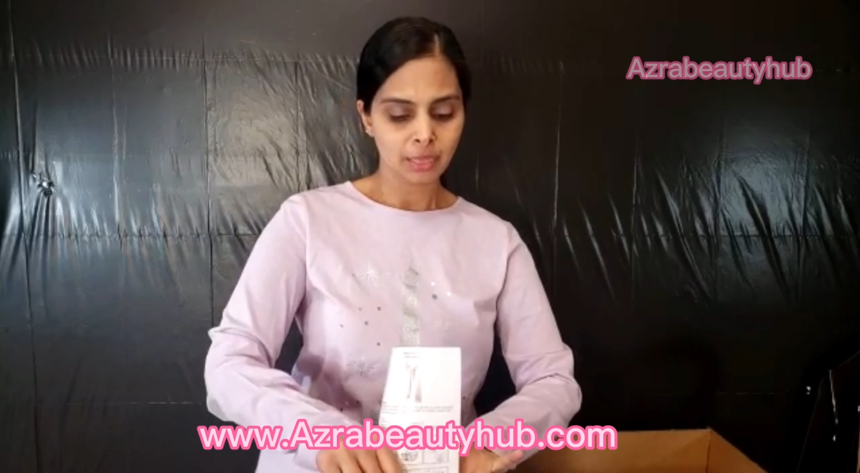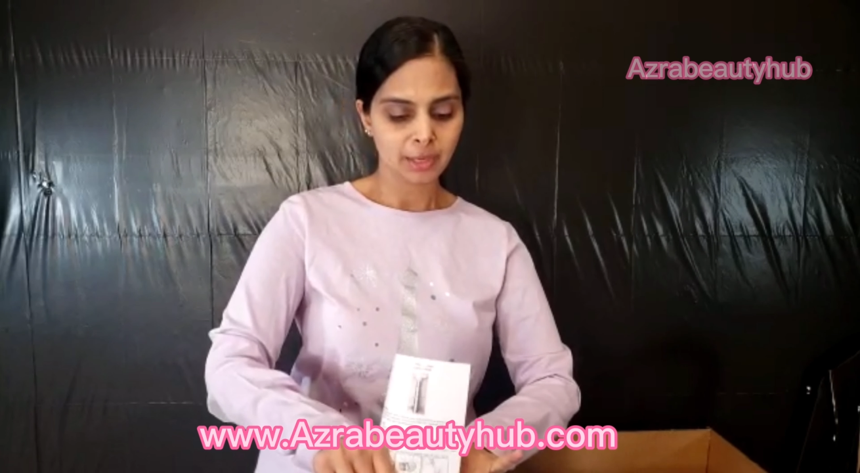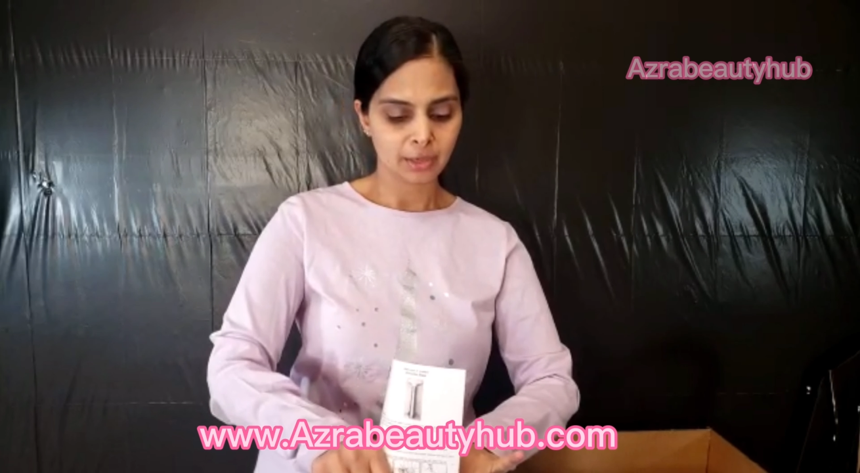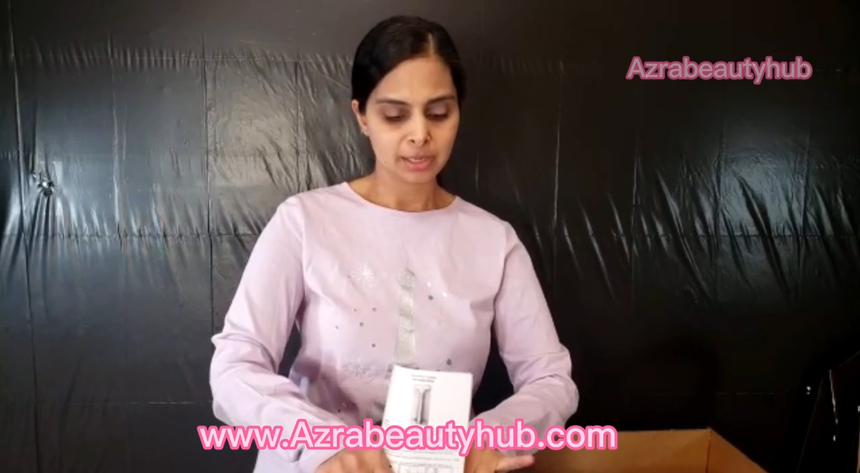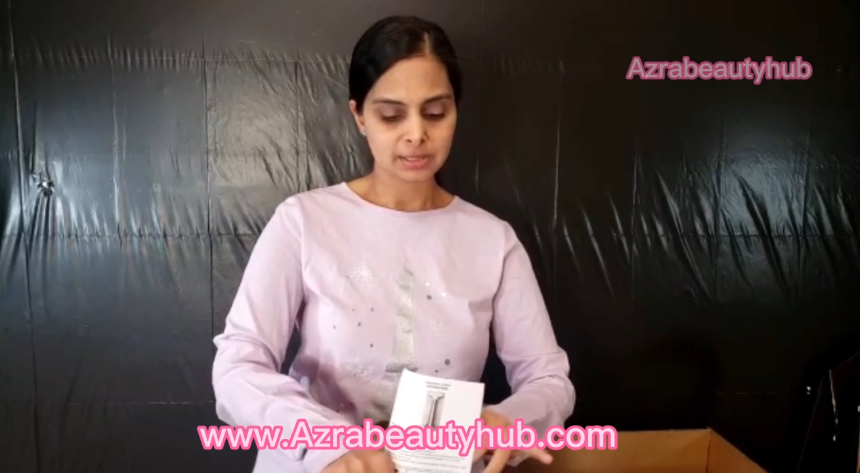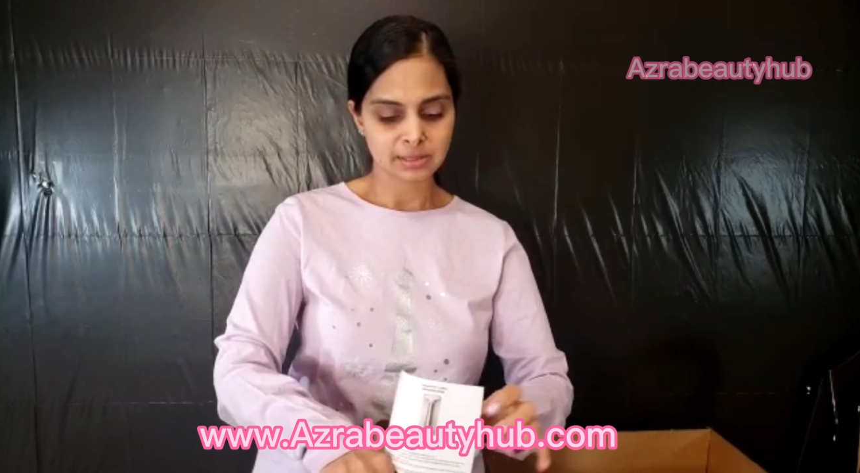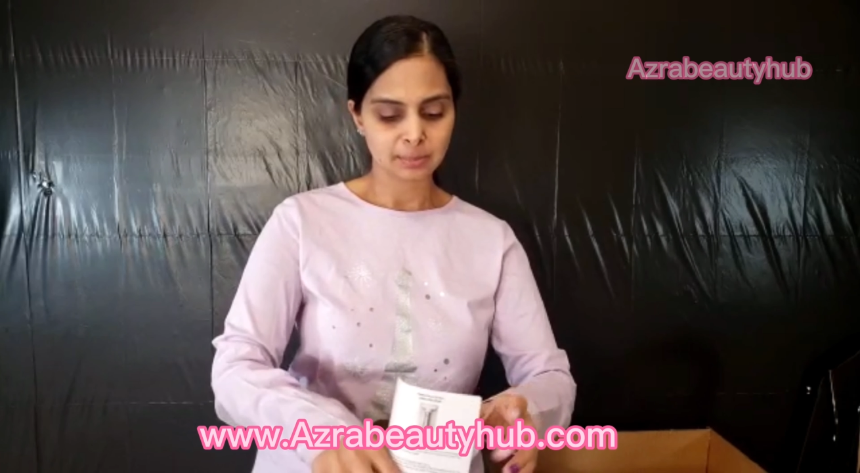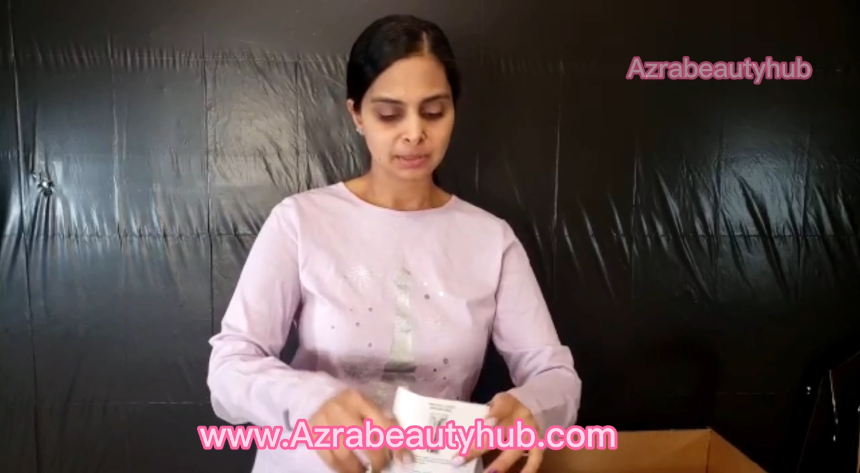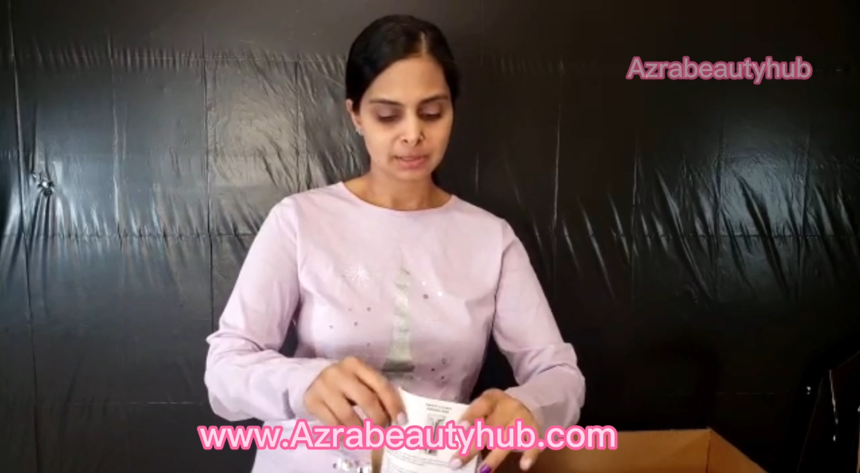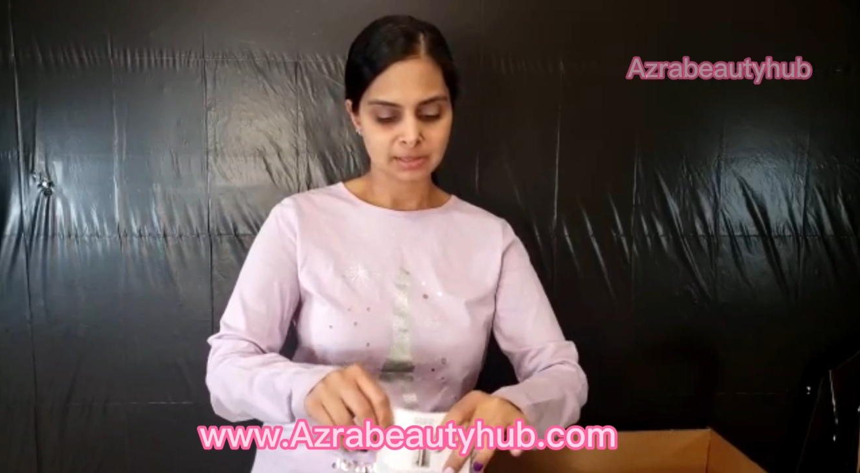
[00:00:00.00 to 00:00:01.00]
There is
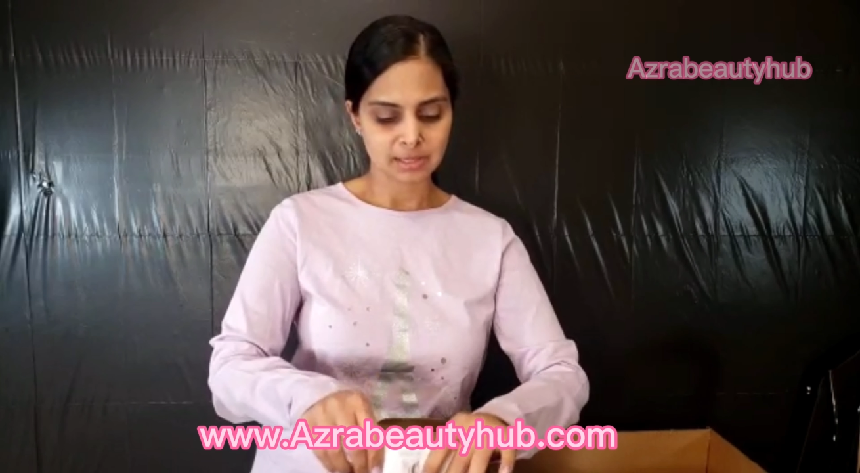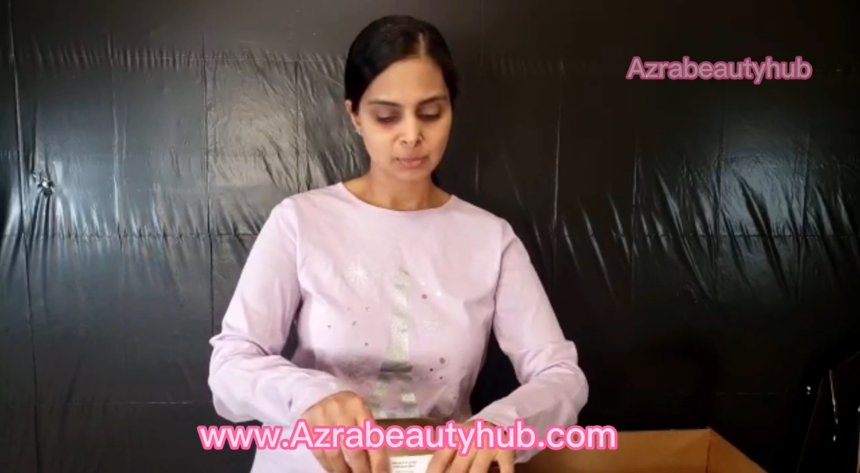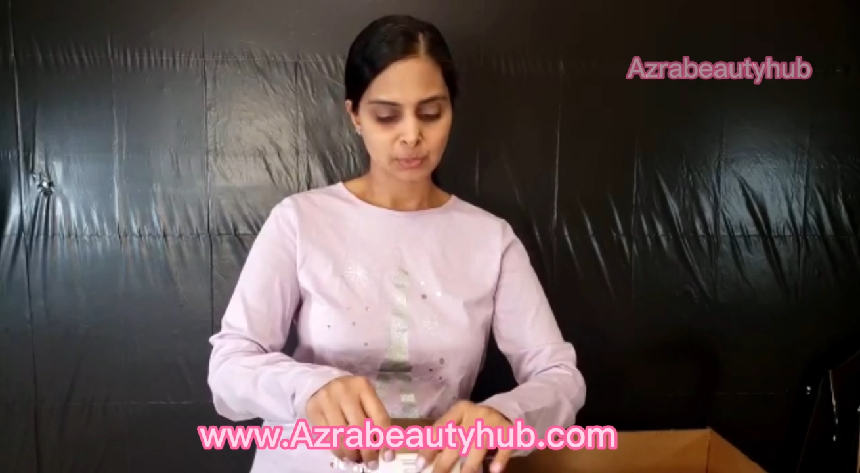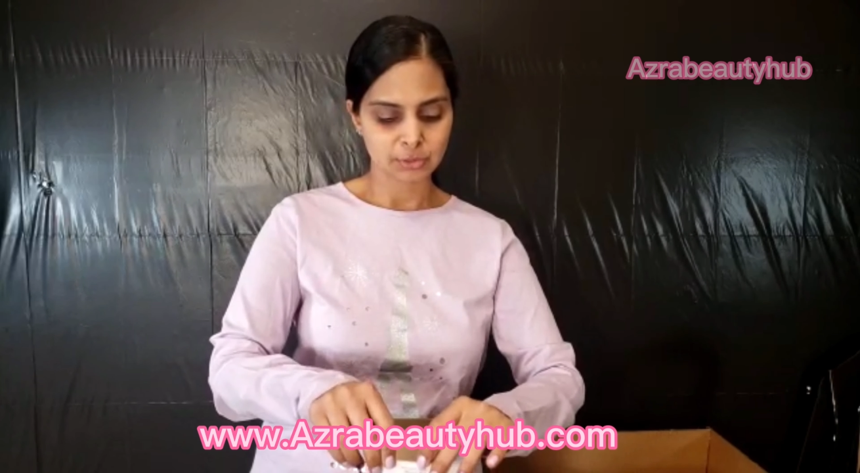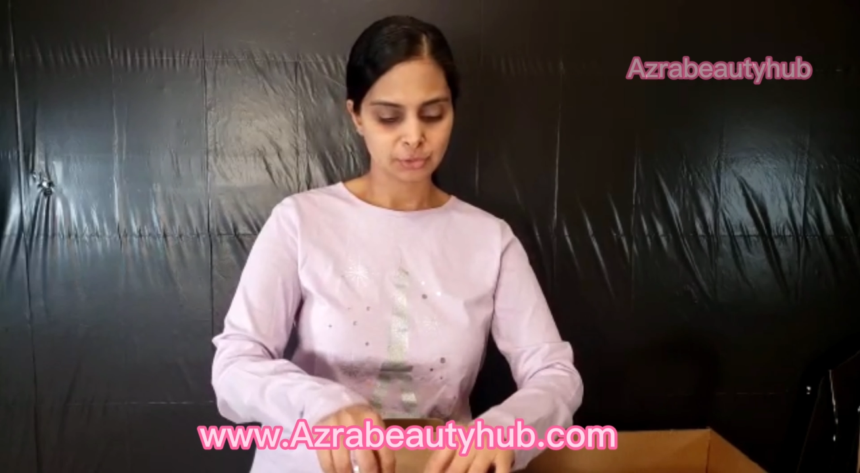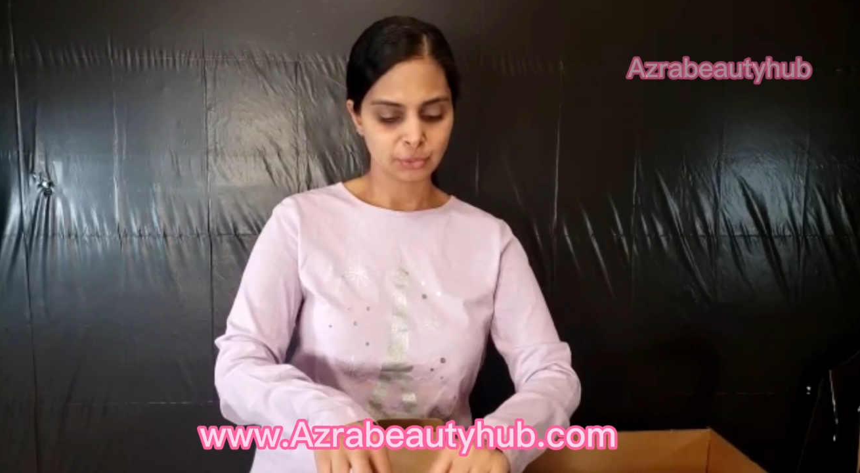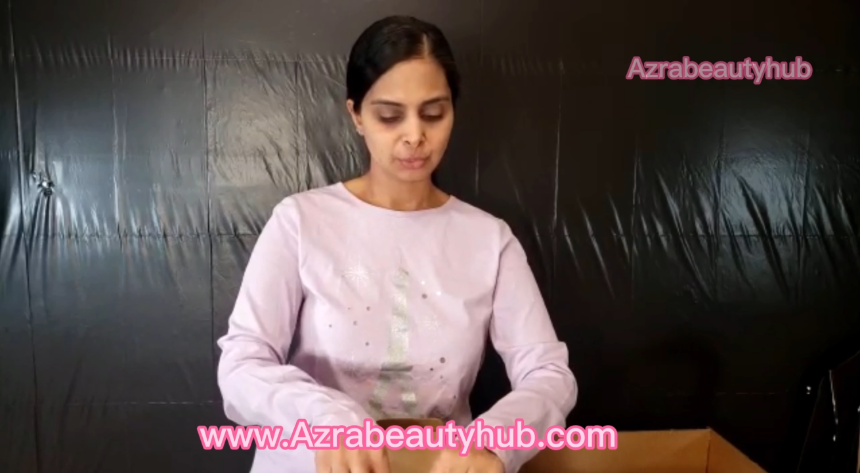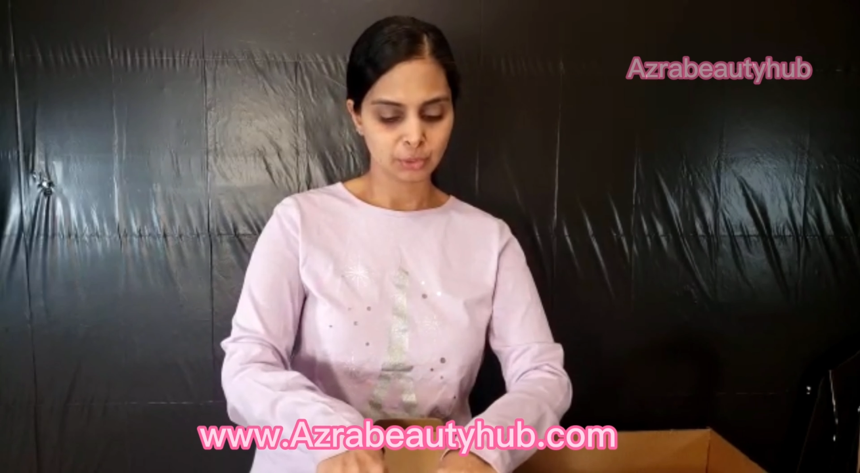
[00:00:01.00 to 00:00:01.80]
something that says what's new.